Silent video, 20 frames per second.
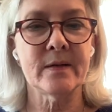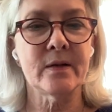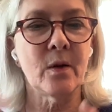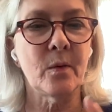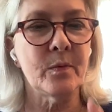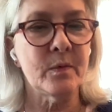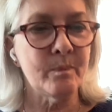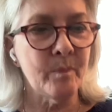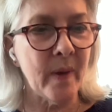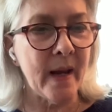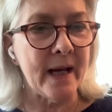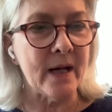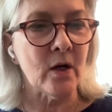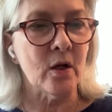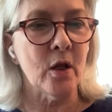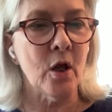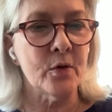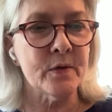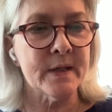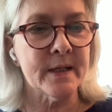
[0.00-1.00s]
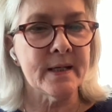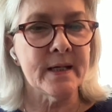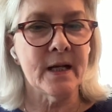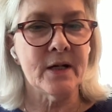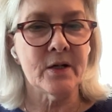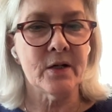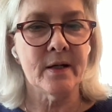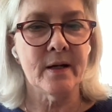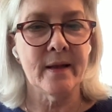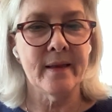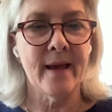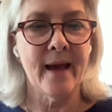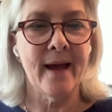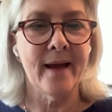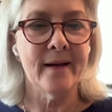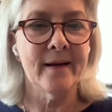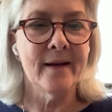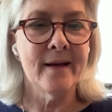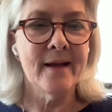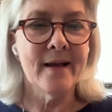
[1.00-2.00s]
So pay close attention to that.